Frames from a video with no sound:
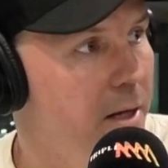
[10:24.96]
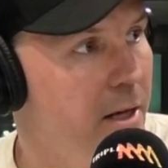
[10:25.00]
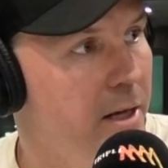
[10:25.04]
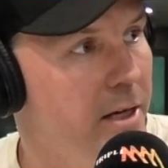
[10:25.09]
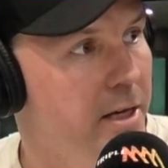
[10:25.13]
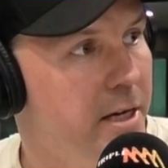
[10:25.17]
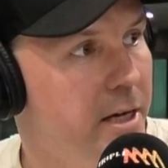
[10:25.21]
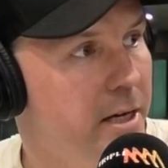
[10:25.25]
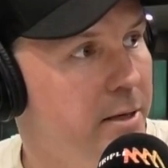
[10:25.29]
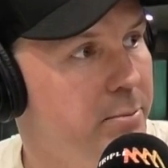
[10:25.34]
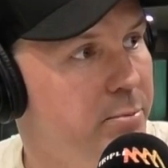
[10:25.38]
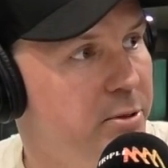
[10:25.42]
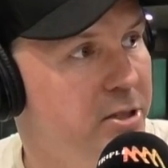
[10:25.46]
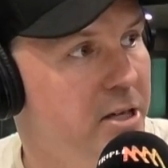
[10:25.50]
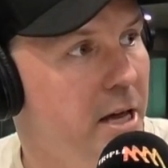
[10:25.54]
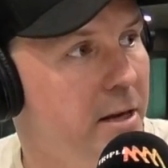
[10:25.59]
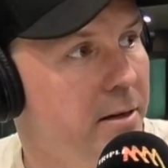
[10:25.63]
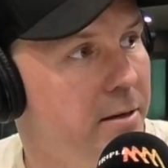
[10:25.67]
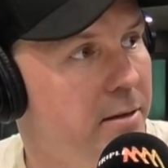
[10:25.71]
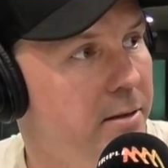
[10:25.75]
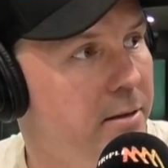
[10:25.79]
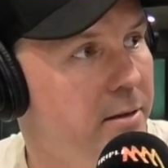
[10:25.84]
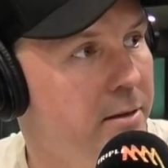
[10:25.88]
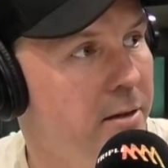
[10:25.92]
he keeps
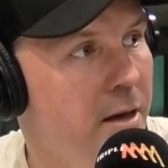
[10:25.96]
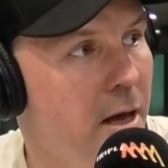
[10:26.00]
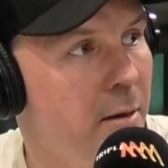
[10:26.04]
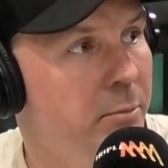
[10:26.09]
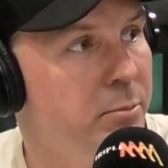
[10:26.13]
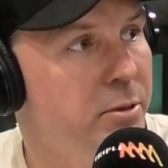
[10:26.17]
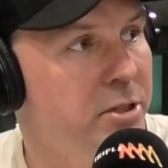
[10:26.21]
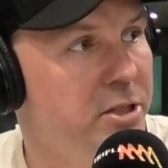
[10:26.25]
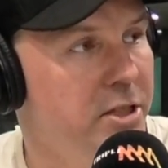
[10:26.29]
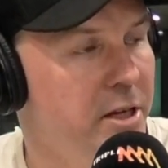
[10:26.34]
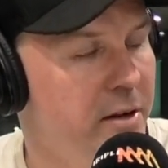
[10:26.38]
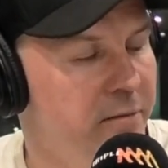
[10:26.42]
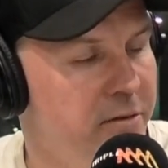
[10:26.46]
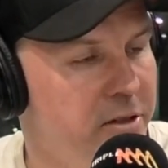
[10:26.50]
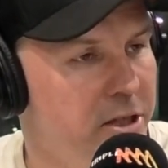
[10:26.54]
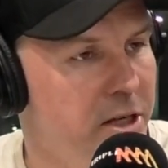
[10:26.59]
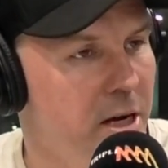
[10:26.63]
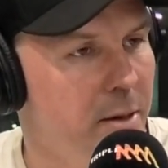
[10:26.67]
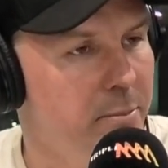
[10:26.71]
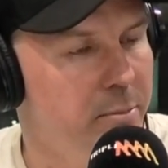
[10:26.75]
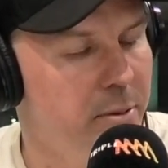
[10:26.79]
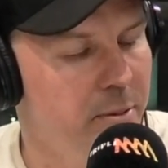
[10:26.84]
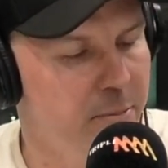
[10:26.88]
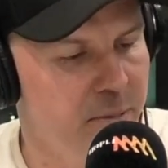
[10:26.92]
that number seven
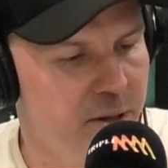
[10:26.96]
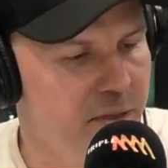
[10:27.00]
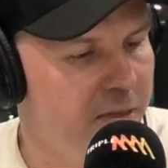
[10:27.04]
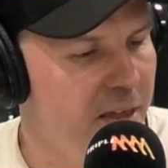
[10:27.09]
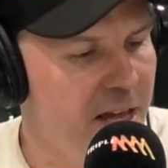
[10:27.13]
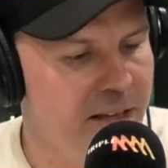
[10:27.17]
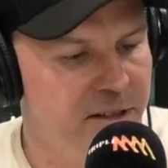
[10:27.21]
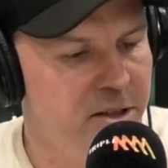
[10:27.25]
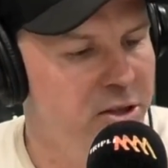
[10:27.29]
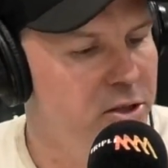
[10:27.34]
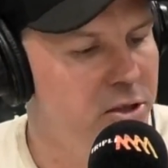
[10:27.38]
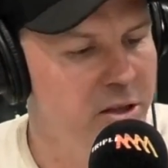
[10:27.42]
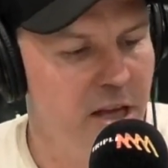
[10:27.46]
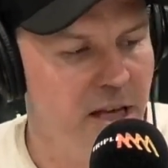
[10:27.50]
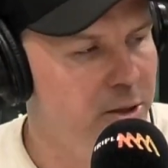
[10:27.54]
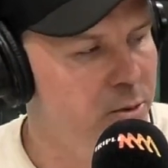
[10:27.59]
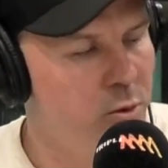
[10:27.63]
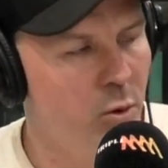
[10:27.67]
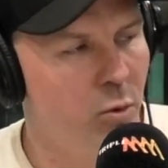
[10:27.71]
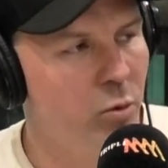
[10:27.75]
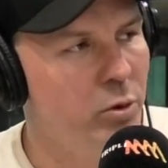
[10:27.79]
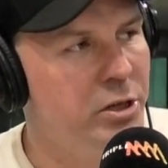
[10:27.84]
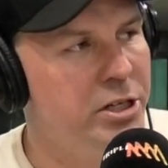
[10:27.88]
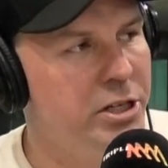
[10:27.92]
jumper. But
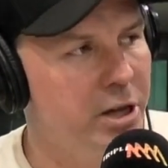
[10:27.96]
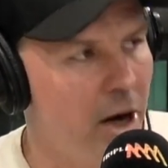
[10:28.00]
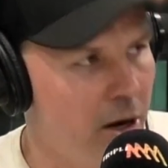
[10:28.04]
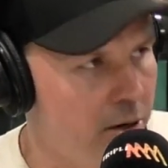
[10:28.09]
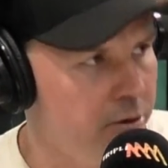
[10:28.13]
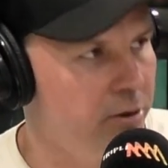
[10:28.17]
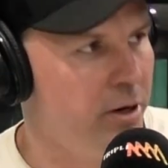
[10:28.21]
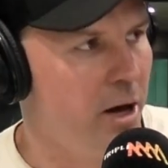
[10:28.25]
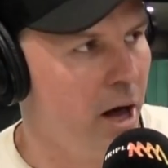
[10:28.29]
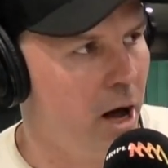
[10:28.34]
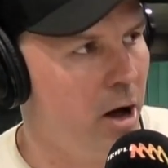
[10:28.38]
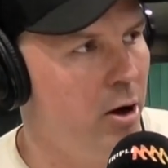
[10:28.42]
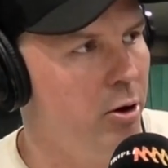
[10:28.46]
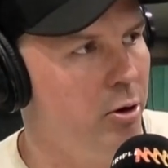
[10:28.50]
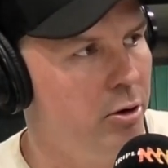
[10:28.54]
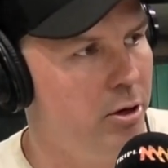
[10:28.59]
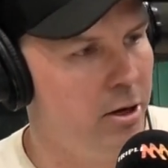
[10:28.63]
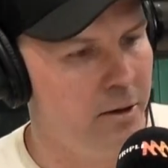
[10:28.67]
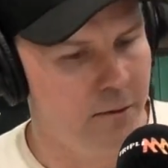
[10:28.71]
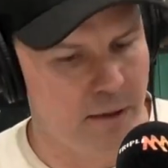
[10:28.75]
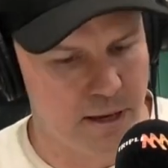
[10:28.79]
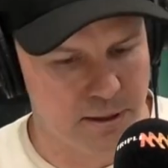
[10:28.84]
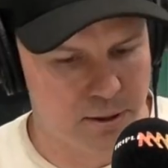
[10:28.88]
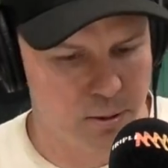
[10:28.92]
that's what we don't know.
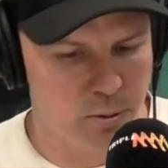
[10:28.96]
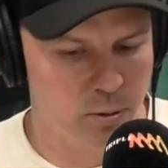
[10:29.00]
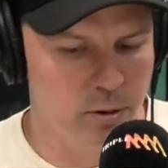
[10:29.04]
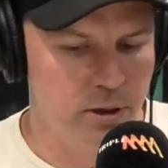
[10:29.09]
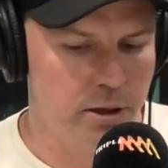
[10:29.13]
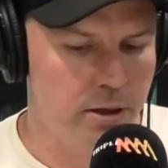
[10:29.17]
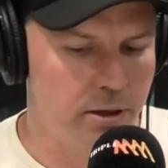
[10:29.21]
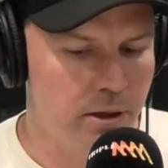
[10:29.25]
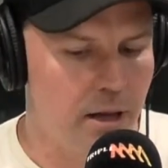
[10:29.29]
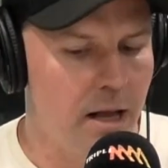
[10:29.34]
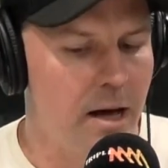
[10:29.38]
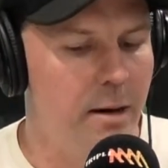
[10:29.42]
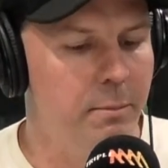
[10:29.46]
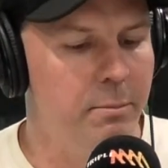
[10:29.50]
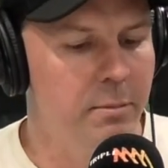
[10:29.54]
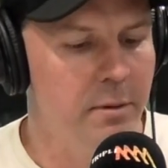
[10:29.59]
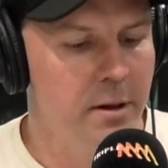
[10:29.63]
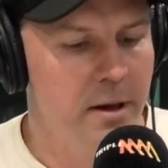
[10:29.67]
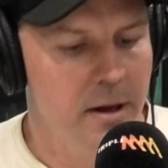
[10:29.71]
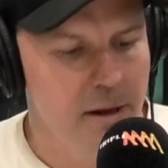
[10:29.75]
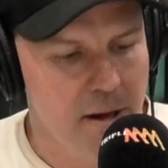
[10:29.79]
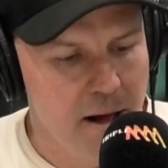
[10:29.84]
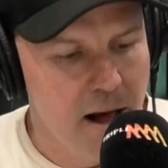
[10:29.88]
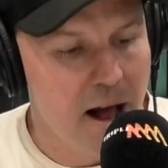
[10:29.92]
And that's what the club
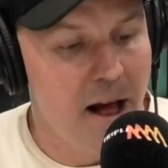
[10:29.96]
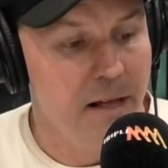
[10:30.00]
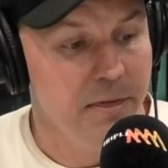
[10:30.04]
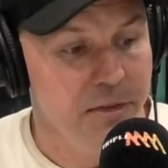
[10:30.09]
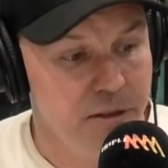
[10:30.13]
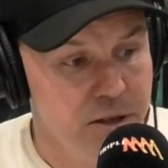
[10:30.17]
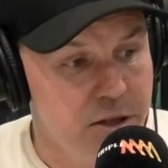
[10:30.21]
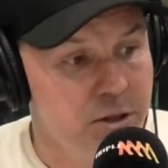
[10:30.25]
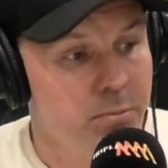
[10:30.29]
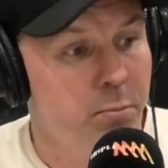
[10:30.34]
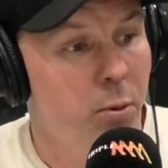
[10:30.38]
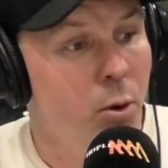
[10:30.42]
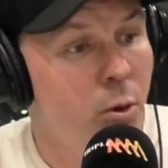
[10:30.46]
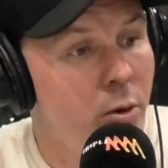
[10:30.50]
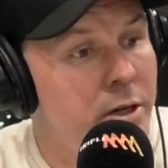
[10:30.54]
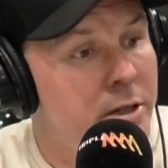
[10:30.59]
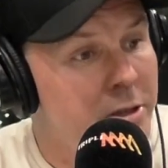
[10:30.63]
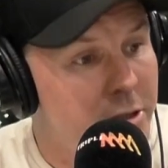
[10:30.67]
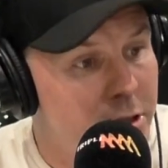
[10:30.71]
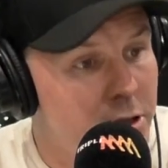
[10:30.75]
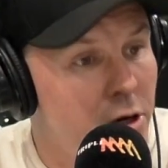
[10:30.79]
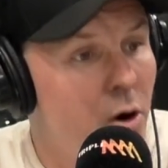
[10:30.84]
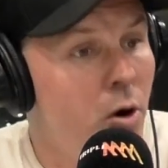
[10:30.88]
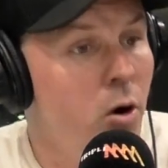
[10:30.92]
at this point
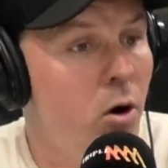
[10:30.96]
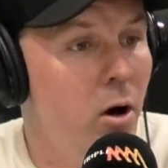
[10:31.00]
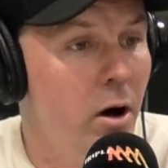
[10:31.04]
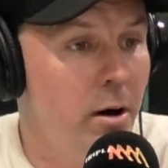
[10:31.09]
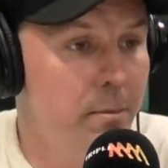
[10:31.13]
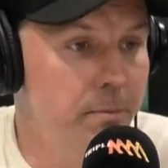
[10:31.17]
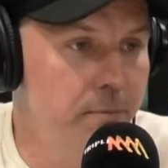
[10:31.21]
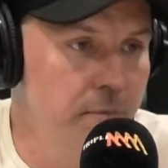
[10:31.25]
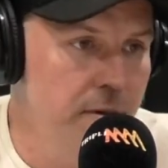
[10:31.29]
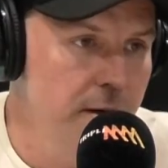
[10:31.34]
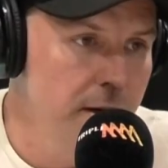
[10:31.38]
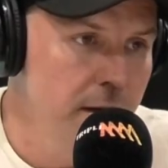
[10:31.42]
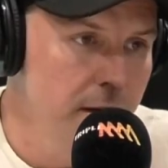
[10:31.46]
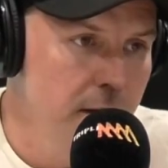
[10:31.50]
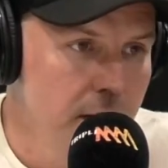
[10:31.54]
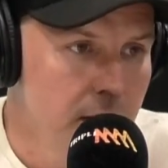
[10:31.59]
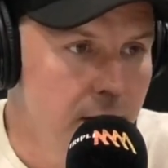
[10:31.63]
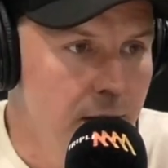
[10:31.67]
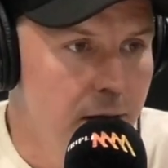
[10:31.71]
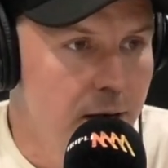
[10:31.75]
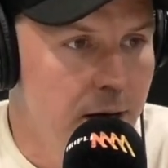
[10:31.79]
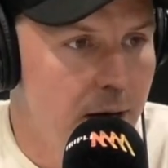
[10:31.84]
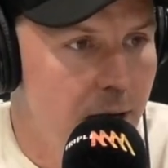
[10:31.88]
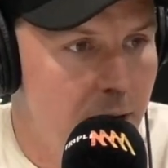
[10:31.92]
in time
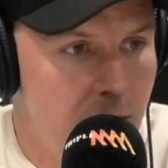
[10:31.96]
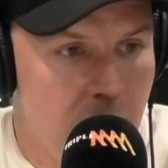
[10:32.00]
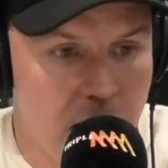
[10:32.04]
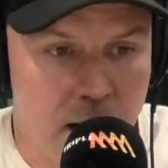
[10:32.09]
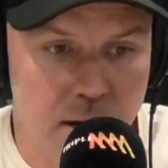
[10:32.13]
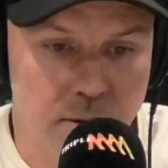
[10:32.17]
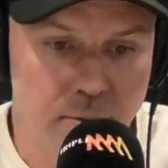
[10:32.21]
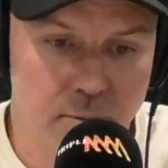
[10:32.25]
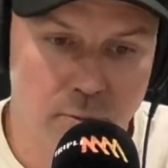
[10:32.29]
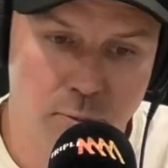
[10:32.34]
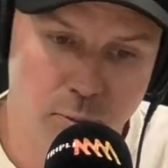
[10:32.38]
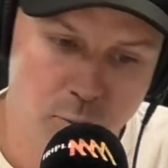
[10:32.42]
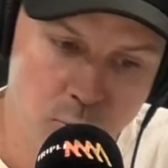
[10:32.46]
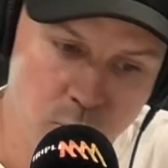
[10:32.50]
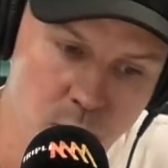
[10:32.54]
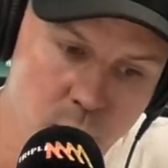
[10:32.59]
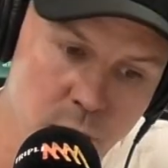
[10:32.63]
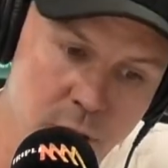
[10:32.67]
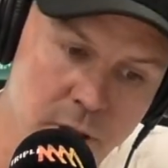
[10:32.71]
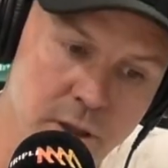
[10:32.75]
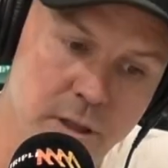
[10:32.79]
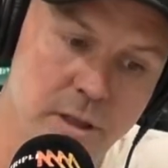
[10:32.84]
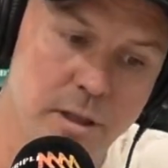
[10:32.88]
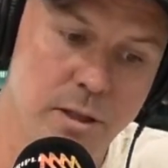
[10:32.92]
aren't
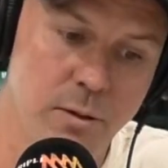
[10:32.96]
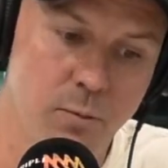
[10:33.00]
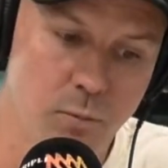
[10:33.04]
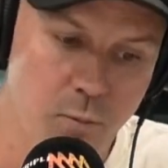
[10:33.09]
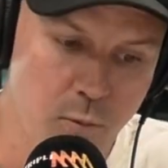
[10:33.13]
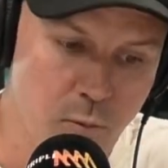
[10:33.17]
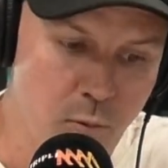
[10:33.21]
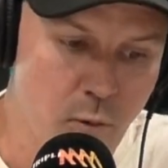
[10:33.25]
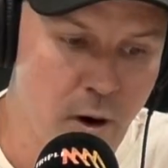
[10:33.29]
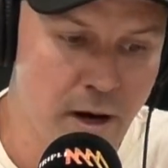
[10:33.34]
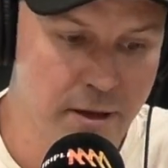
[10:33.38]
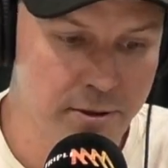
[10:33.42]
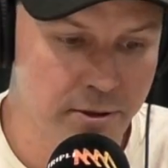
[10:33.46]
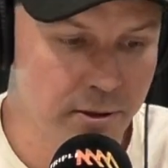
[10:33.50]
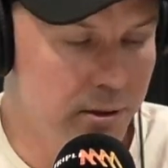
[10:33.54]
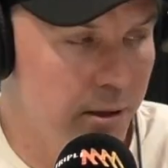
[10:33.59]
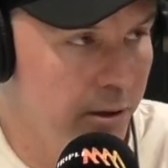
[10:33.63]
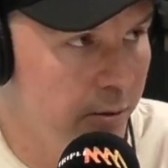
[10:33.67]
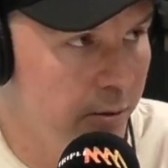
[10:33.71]
really waxing